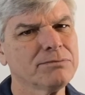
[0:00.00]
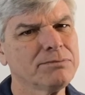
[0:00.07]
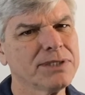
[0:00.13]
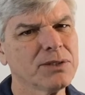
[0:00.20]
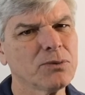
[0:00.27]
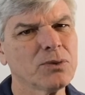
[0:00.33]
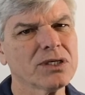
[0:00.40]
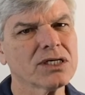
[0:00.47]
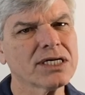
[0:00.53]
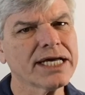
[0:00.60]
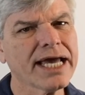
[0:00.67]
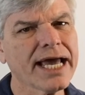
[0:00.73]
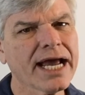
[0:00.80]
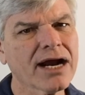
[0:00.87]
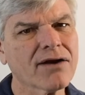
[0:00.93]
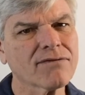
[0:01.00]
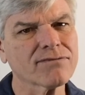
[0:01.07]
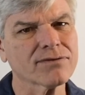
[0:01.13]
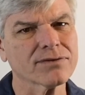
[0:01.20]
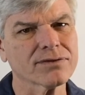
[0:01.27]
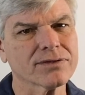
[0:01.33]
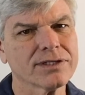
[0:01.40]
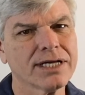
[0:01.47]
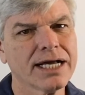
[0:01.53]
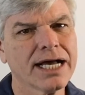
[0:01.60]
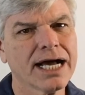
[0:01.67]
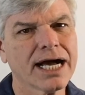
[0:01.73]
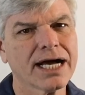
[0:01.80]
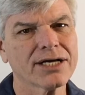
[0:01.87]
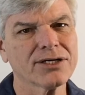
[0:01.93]
be real careful
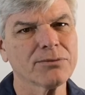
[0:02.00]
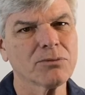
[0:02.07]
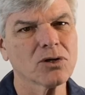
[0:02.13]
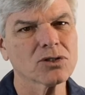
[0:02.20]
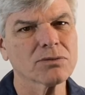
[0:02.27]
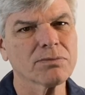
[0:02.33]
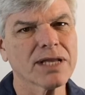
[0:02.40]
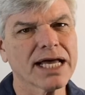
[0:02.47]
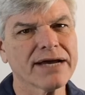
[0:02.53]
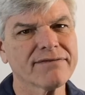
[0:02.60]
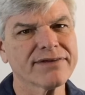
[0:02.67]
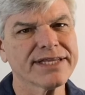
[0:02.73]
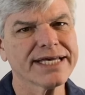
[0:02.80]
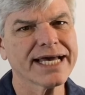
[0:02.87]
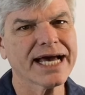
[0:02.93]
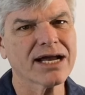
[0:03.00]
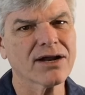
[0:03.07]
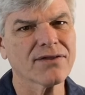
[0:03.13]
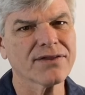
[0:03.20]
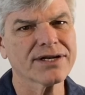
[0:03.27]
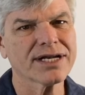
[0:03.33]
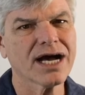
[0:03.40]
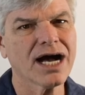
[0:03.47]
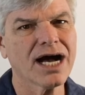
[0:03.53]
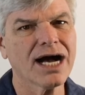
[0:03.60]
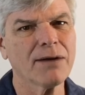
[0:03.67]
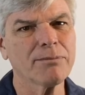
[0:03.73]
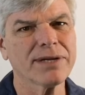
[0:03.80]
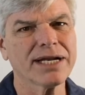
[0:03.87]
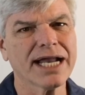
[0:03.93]
how you multiply everything out on the
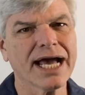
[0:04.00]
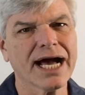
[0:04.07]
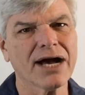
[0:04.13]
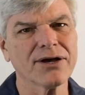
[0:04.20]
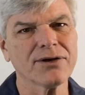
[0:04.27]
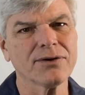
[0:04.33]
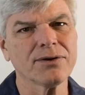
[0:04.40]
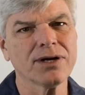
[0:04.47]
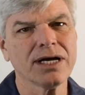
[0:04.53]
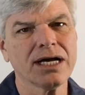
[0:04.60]
top and how you